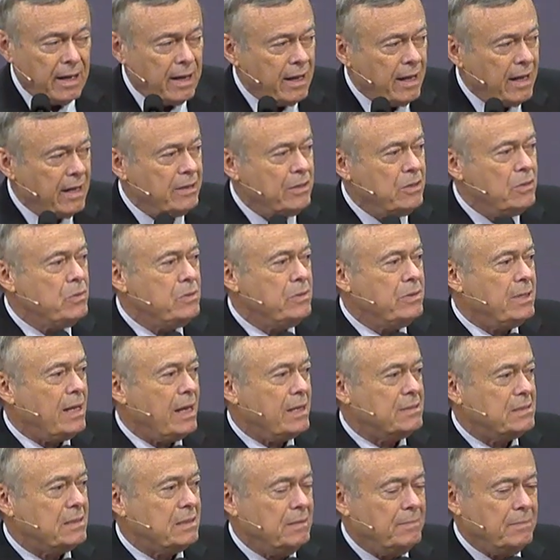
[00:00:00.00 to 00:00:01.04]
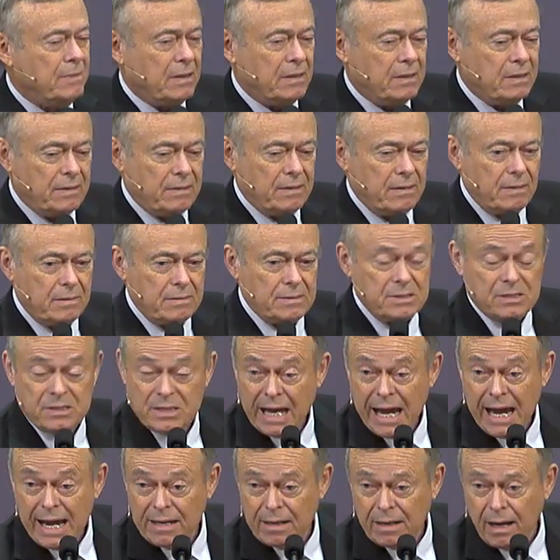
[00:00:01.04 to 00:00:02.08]
In New Testament, uh,
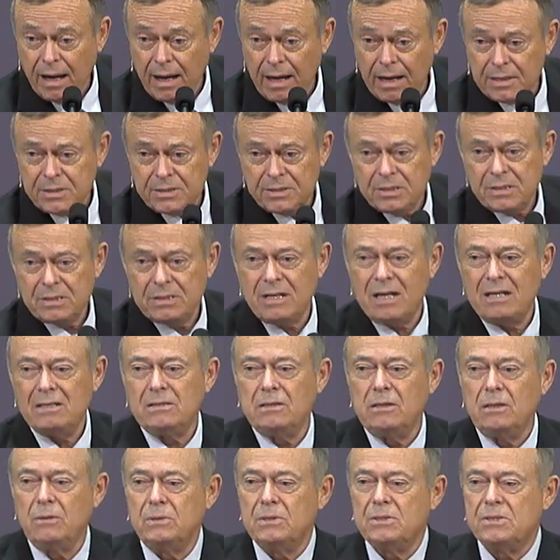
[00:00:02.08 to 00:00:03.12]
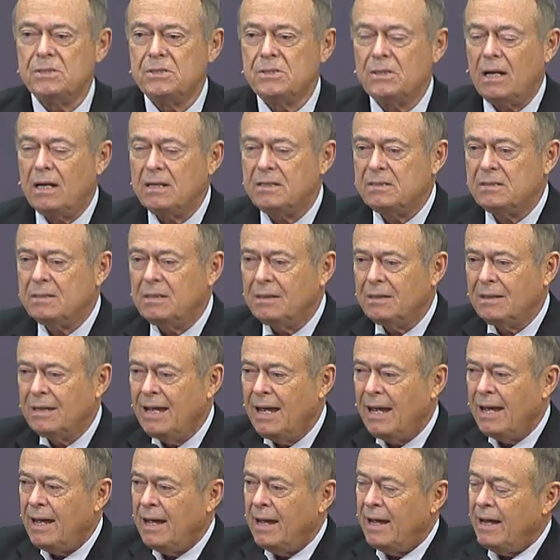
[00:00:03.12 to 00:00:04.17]
Zane Hodges, S. Lewis Johnson,
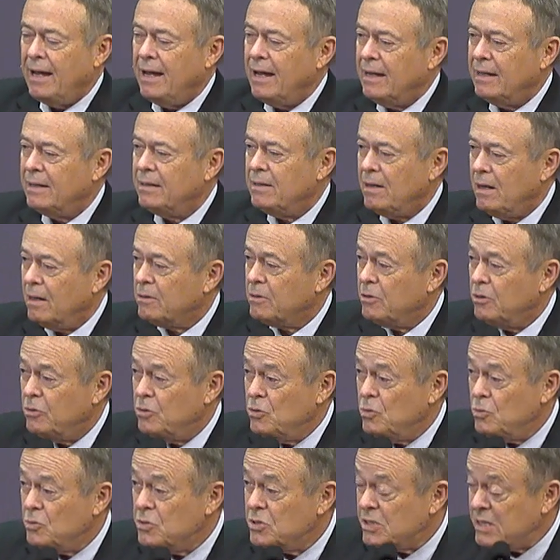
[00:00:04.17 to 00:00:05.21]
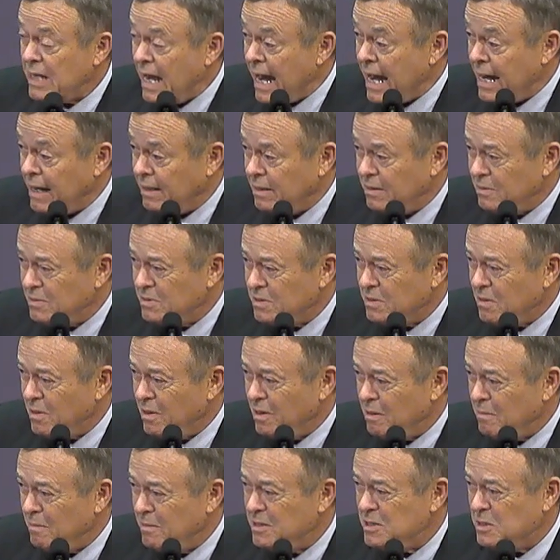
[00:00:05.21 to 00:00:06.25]
and Dr. Toussaint, who's
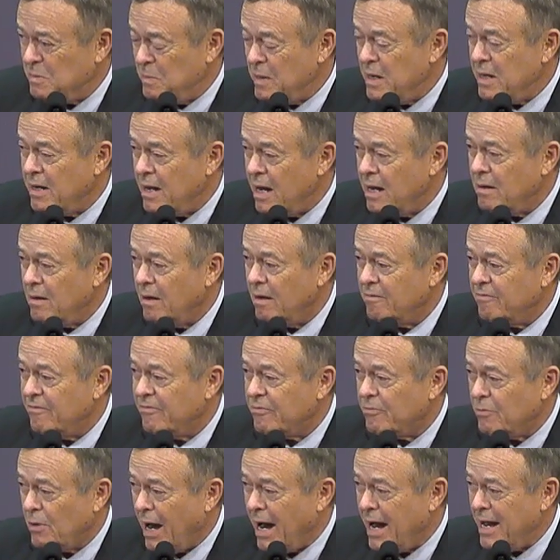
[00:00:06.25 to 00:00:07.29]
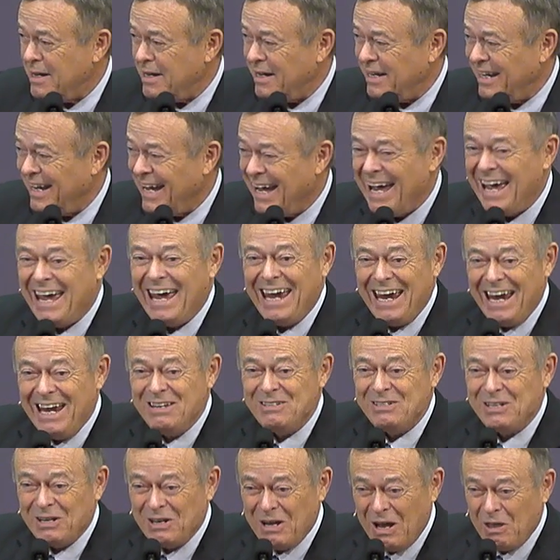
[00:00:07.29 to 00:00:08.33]
going to be speaking on Friday,
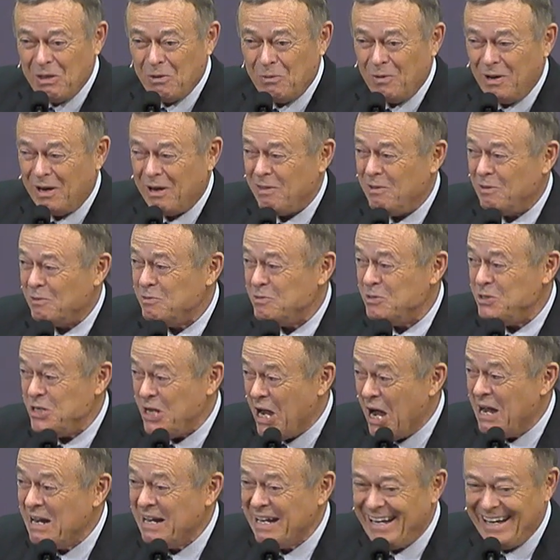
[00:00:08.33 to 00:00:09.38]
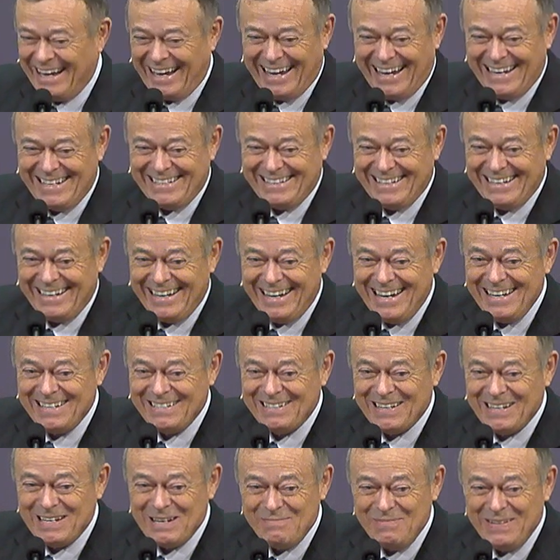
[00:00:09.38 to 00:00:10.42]
he's another one of those young guys, and he's
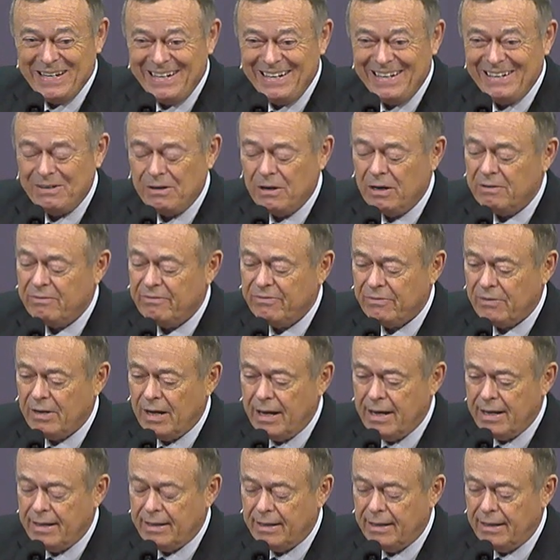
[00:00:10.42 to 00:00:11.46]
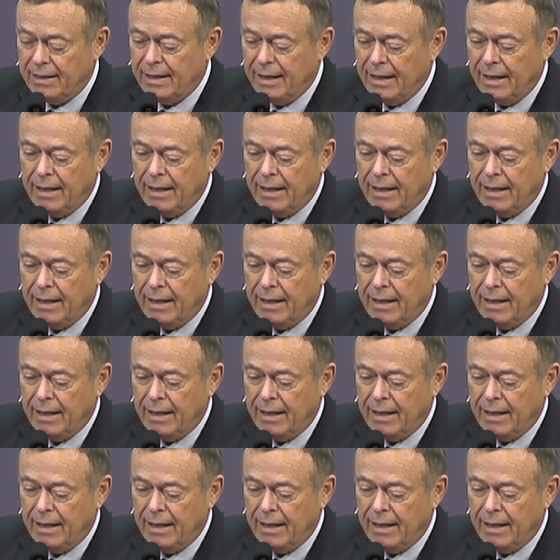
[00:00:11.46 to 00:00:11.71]
going to be here on Friday.